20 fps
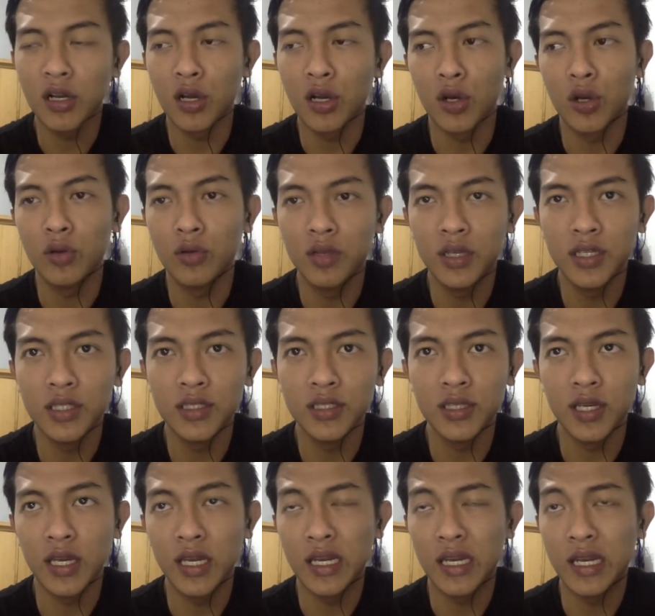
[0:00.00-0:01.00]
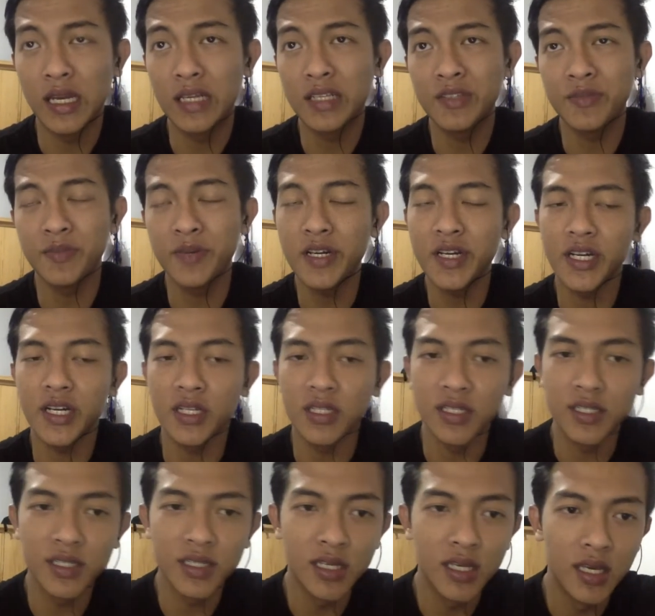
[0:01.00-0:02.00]
knowledge, and
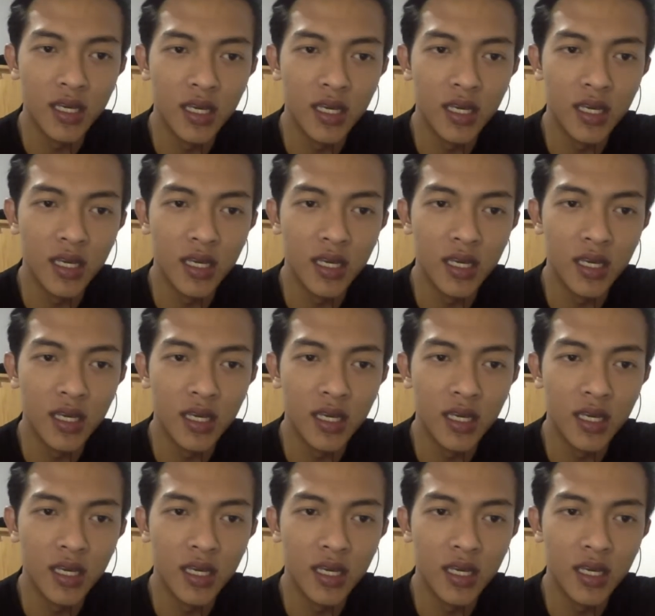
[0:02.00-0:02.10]
experience.